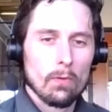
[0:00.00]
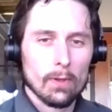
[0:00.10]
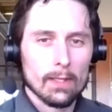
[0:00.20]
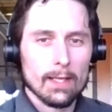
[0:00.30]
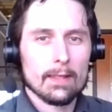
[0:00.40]

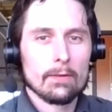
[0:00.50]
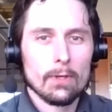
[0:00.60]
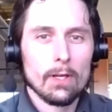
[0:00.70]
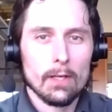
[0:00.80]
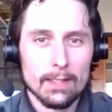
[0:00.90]
Well, I think
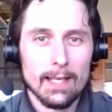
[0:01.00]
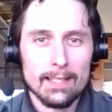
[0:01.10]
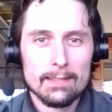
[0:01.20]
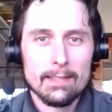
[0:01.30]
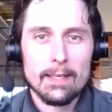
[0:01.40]
we're out of,
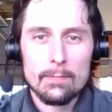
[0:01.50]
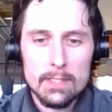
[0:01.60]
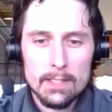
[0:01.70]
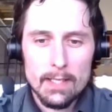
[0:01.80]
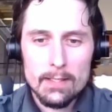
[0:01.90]
out of time
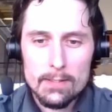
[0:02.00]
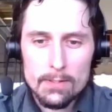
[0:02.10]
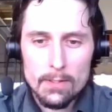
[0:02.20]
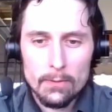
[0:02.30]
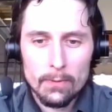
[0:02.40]
today.
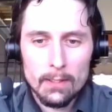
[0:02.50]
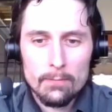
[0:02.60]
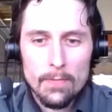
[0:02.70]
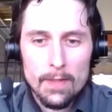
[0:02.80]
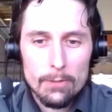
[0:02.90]
So um,
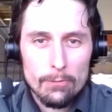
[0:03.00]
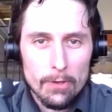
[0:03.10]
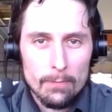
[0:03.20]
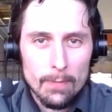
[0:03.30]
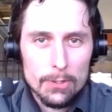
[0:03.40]
thank you
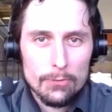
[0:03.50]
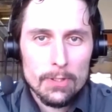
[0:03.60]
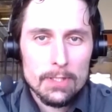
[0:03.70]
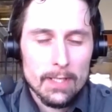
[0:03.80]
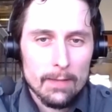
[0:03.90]
very much for
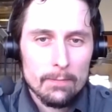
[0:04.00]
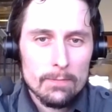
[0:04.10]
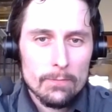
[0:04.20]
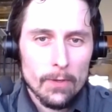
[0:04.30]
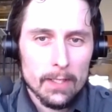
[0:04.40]
your time,
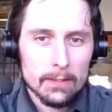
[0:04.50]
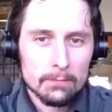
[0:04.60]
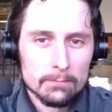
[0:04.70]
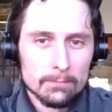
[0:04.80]
Ryan.